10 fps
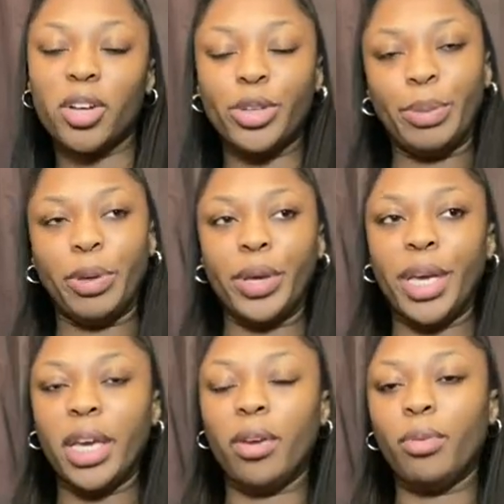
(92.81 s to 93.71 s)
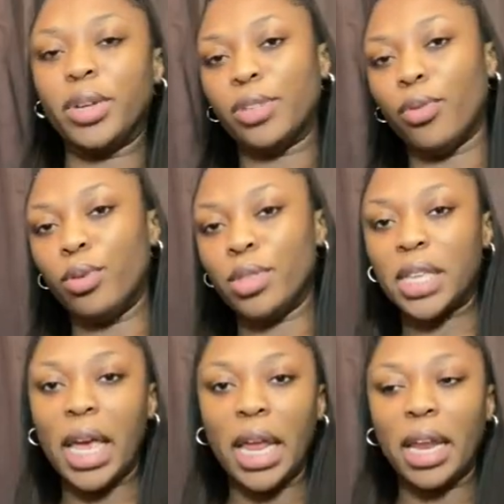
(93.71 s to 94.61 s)
Huda Beauty Wishful
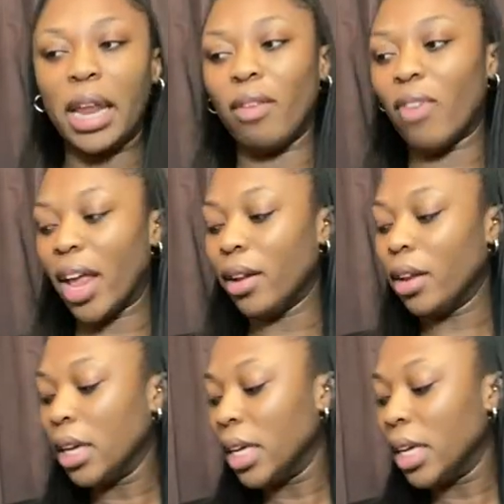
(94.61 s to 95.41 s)
Skin event.